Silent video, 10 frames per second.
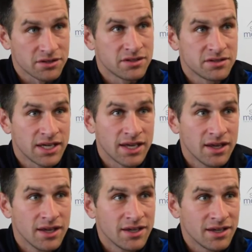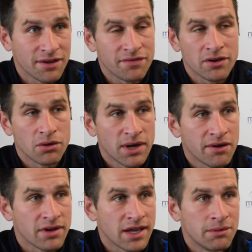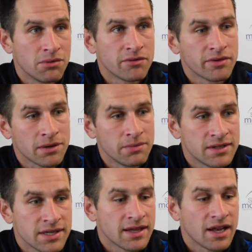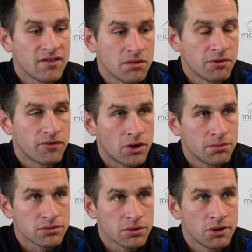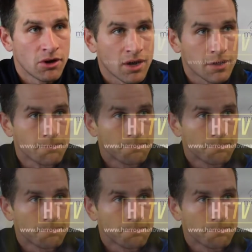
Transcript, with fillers: not to say you're definitely going to win every game, but if we can maintain that level of performance, we'll be alright.